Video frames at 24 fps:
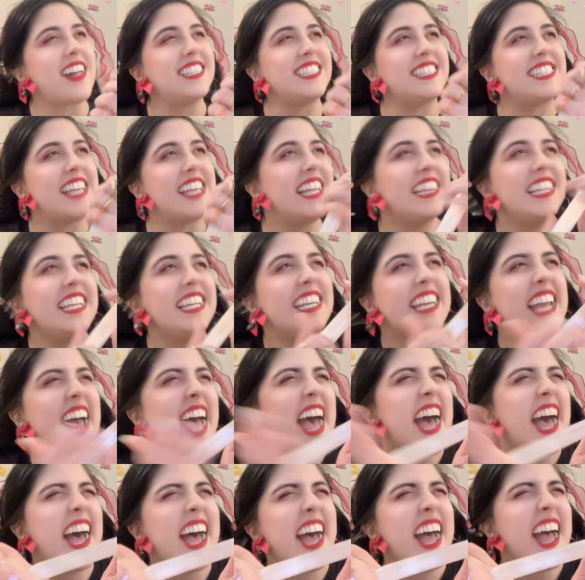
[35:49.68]

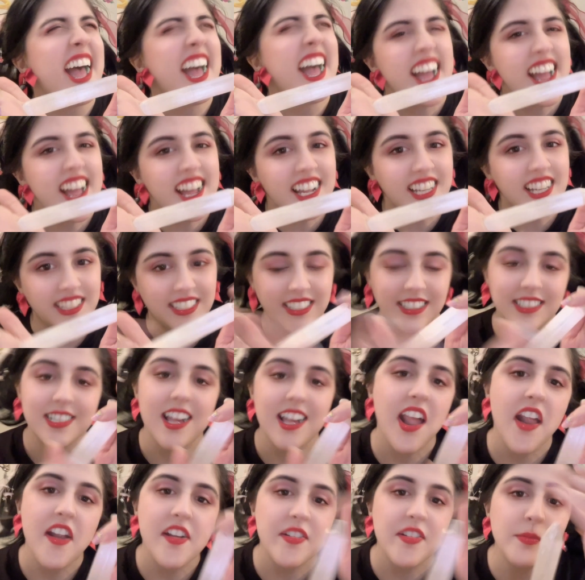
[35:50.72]
Selenite.
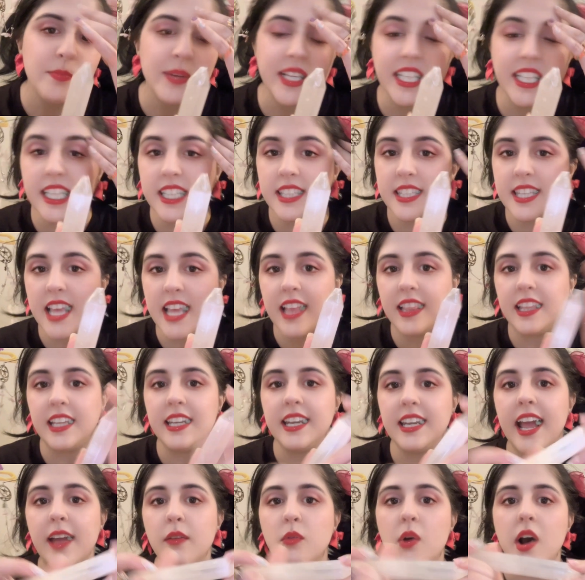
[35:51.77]
You picked the
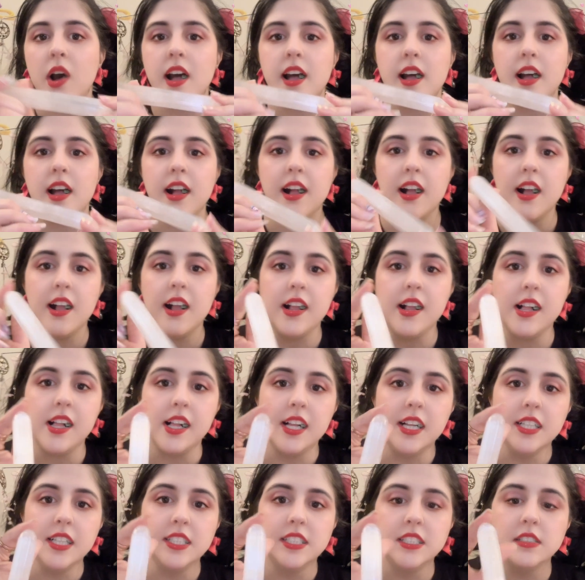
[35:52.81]
selenite
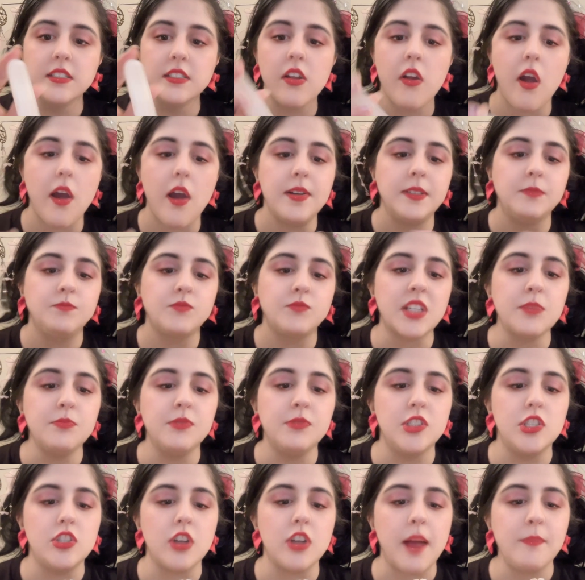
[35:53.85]
one. I
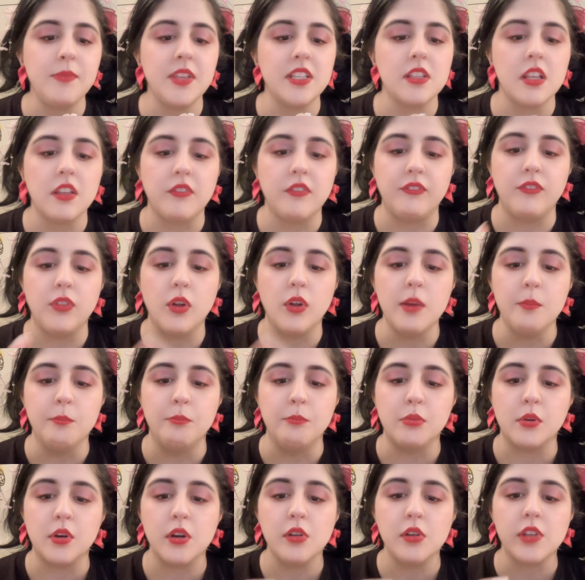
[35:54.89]
dropped this on the floor
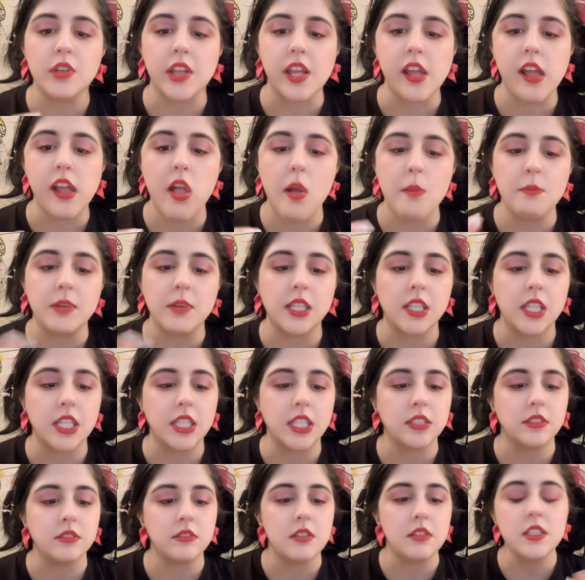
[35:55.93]
and broke it, but
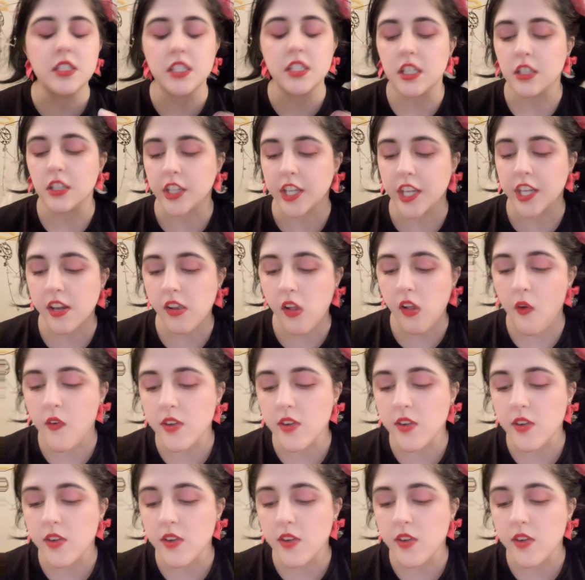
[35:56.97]
like, it's still good.